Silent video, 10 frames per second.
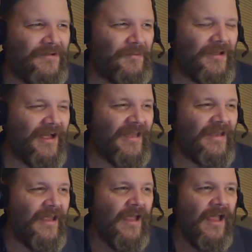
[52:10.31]
God,
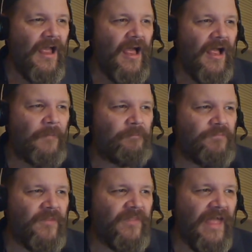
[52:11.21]

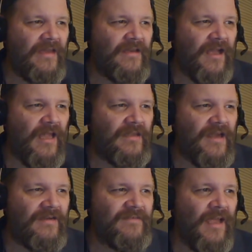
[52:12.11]
that a
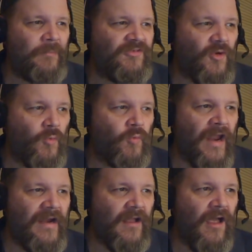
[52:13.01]
lot of times the
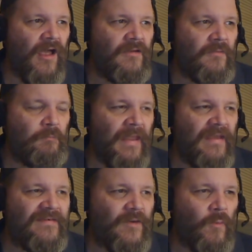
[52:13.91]
retcon
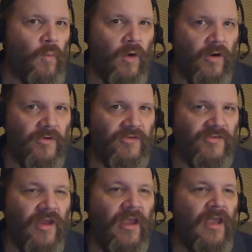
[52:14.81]
makes it
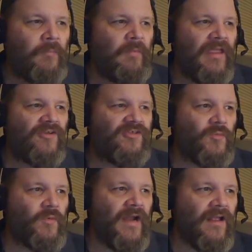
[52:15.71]
worse, because the
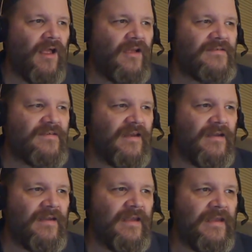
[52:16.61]
retcon
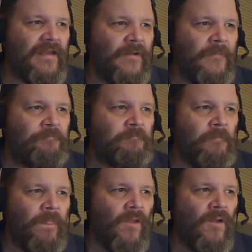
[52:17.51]
suddenly
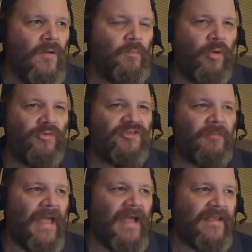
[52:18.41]
pulls it
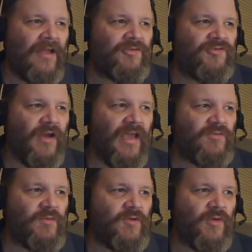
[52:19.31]
back out and tries
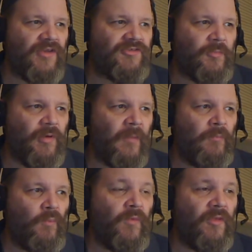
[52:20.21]
to address the
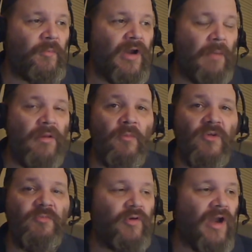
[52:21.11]
problem when the problem
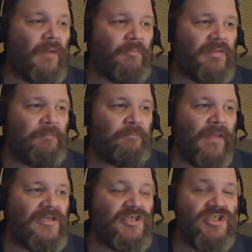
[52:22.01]
was probably
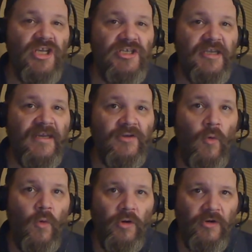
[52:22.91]
best just
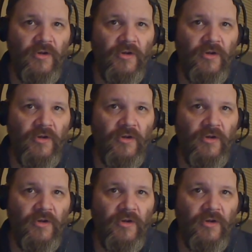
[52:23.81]
ignored.